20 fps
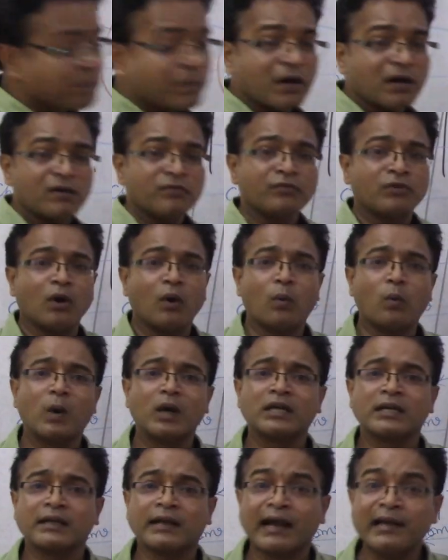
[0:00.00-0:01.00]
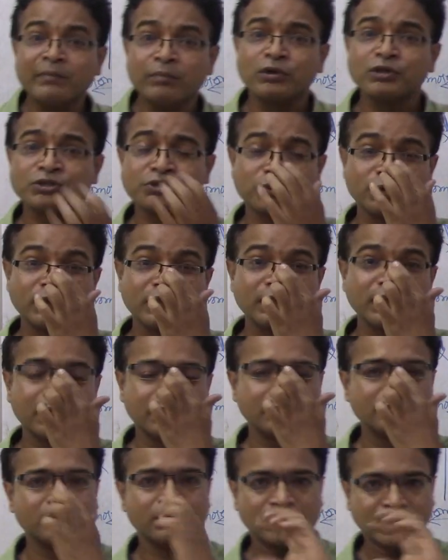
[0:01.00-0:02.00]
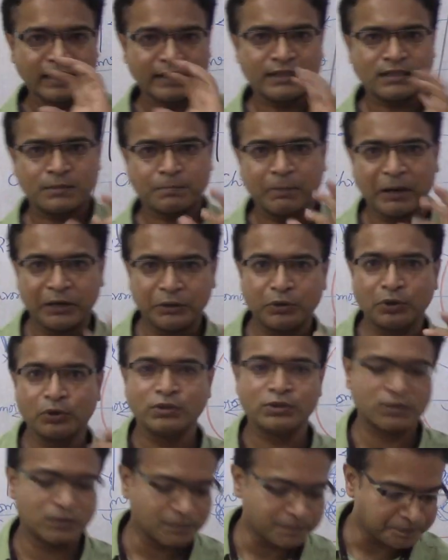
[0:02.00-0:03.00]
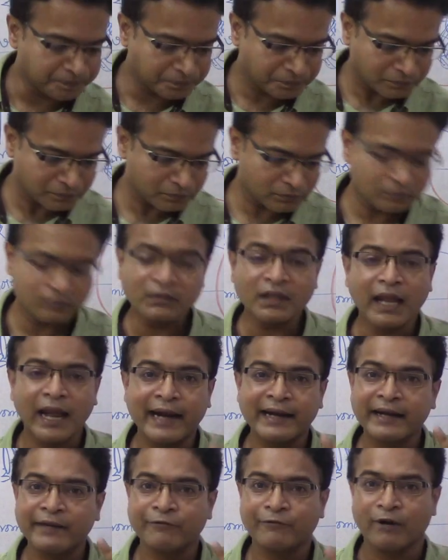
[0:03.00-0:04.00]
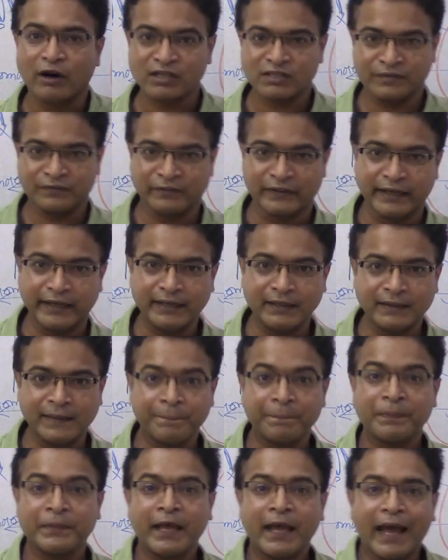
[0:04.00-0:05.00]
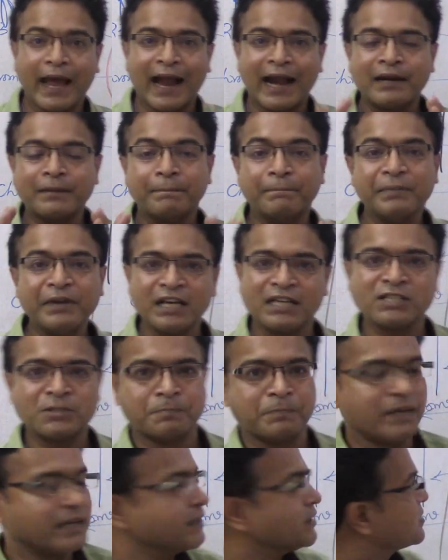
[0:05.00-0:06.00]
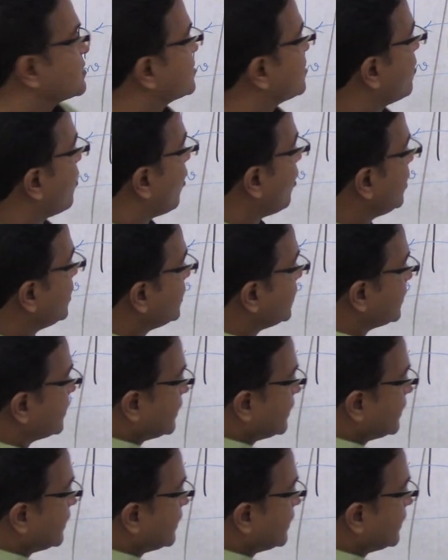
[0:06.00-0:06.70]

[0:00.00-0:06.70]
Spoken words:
of one ribose sugar, that is pentose, and a phosphate, and base pairs called